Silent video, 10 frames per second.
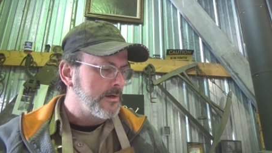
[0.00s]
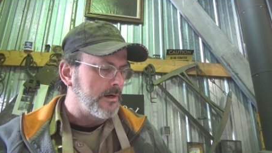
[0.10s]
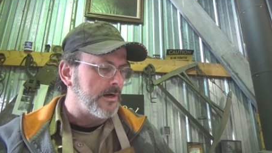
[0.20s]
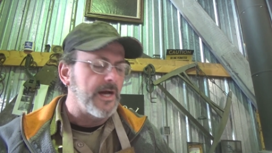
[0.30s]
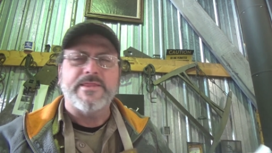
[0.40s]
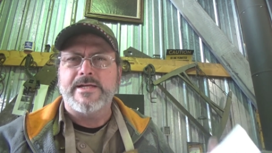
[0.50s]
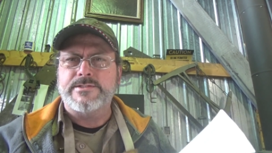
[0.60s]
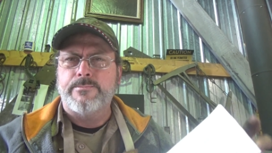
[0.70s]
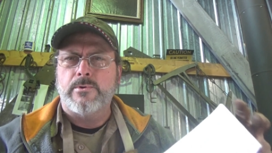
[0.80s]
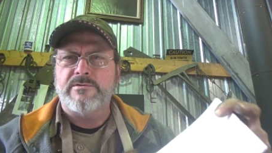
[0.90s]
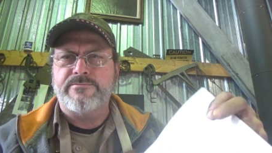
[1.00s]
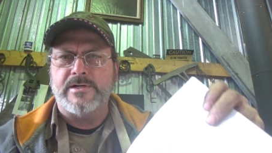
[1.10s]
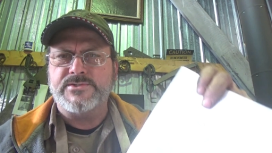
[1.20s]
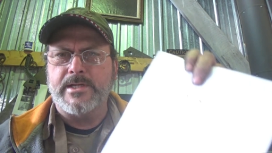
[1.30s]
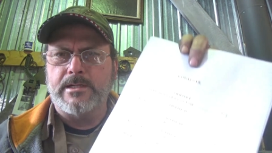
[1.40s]
I think it's important for
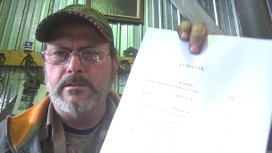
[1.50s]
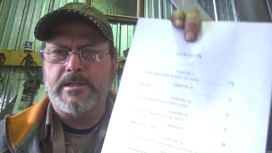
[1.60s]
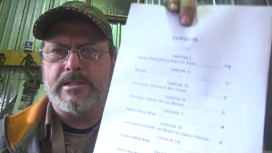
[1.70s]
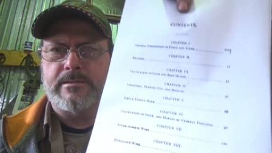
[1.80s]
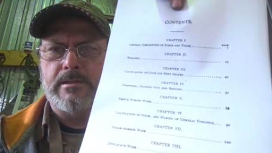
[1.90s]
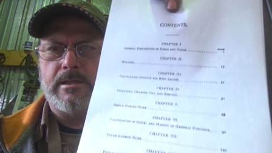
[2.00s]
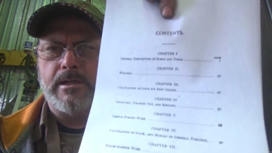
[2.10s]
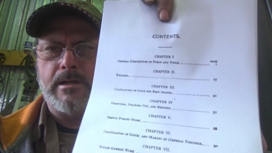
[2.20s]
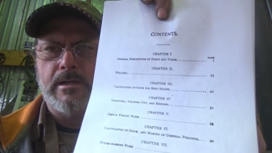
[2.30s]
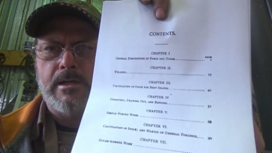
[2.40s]
us to take a look at the